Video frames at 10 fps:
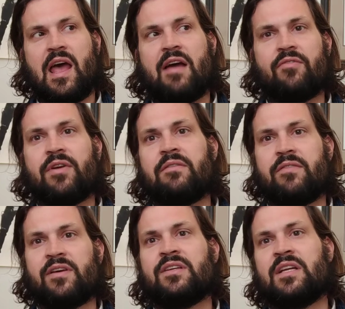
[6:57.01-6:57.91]
every
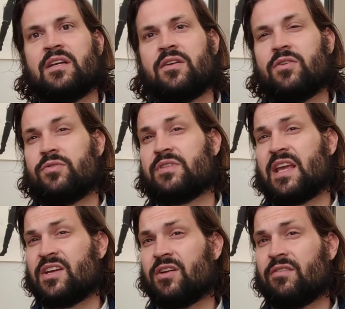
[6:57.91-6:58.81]
villain who's
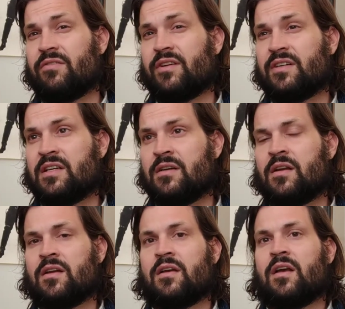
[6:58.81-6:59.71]
a good villain,
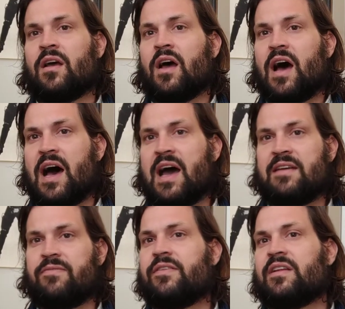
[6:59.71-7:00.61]

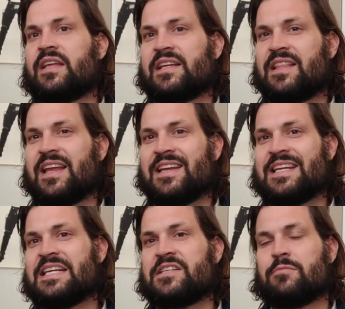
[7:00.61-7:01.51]
I feel like they
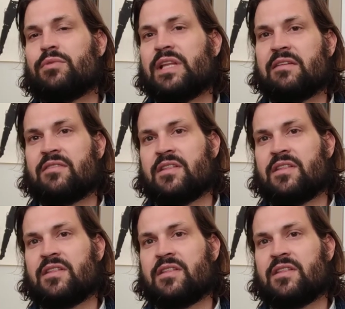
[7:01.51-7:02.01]
need to believe